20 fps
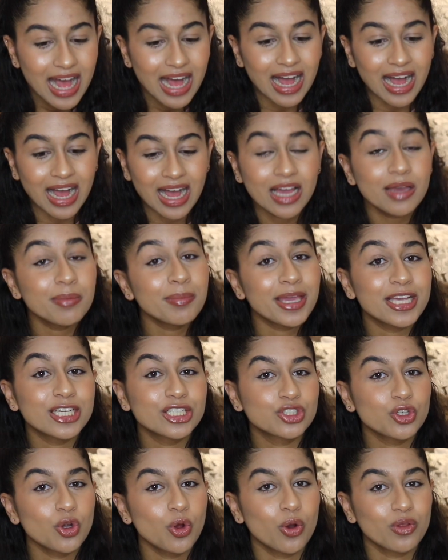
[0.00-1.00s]
I make
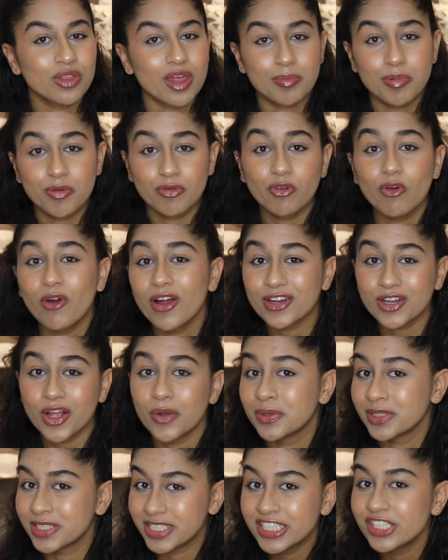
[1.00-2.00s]
sure that before I
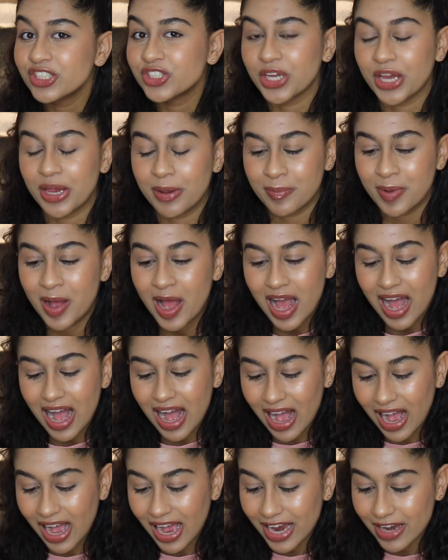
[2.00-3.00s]
go and teach him,
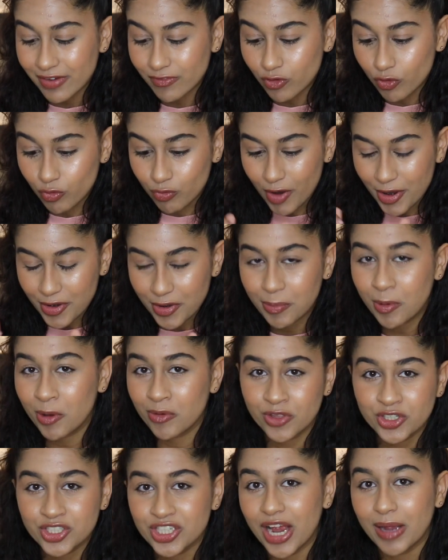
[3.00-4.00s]
I've read up on
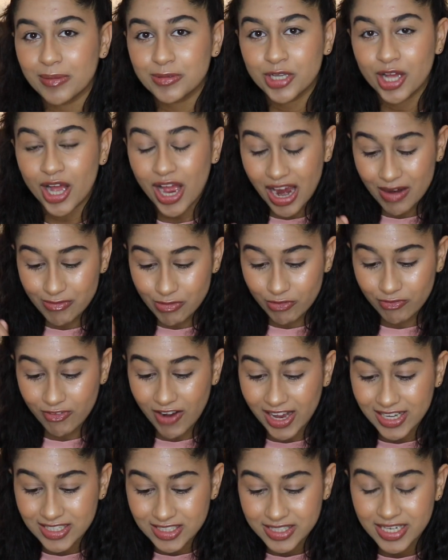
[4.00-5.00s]
the chapter, I've
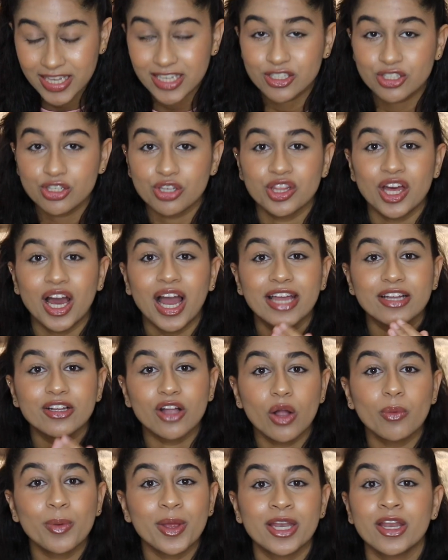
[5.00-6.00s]
revised it so that I
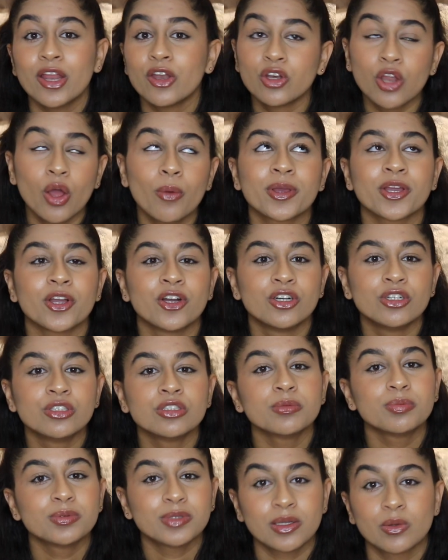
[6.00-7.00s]
go in knowing
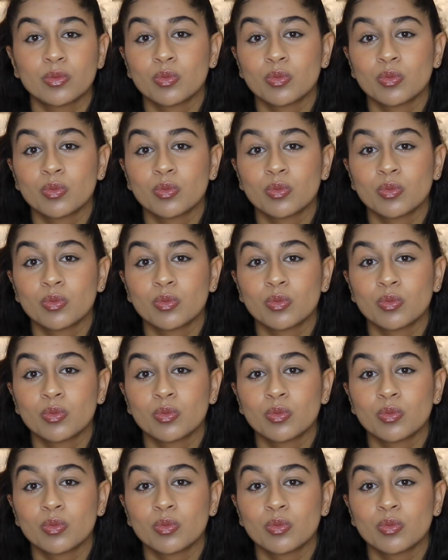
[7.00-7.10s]
100%